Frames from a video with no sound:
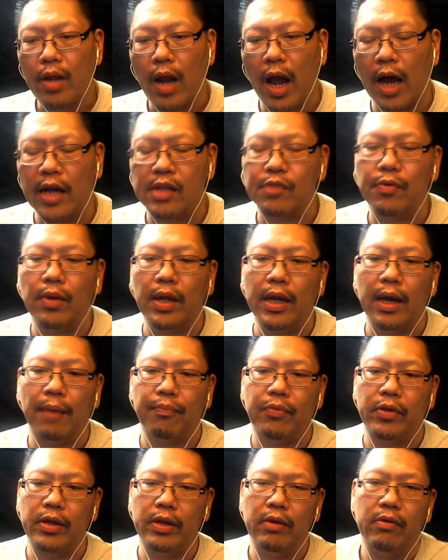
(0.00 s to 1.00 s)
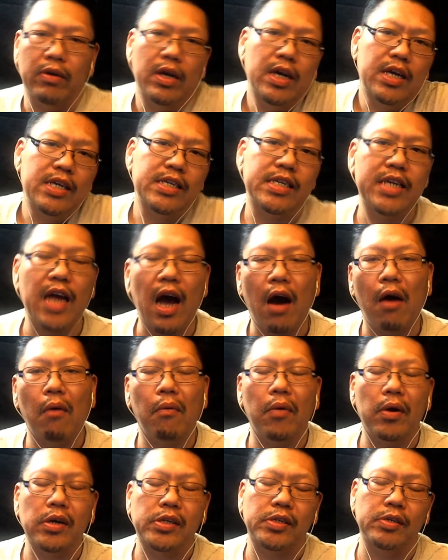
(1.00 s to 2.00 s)
that's really up to you. See how it
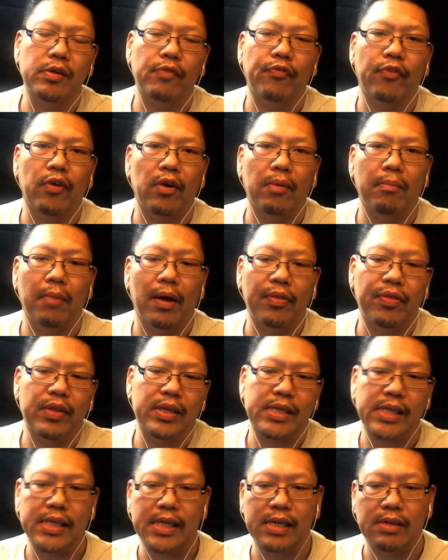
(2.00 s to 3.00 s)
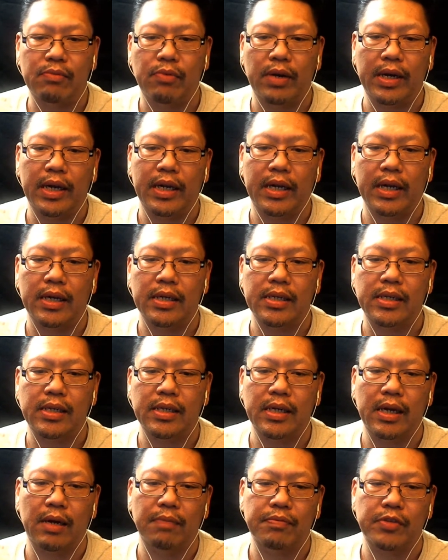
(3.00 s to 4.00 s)
works. Do it for a month and see what it does
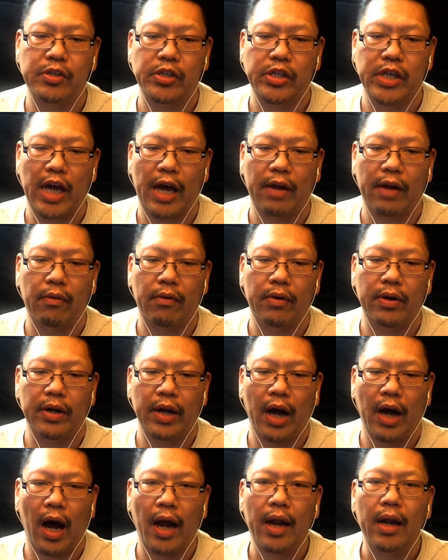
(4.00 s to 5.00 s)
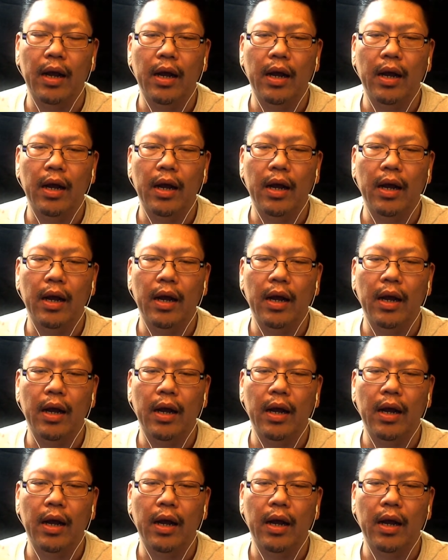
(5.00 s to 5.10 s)
and helps your channel or not.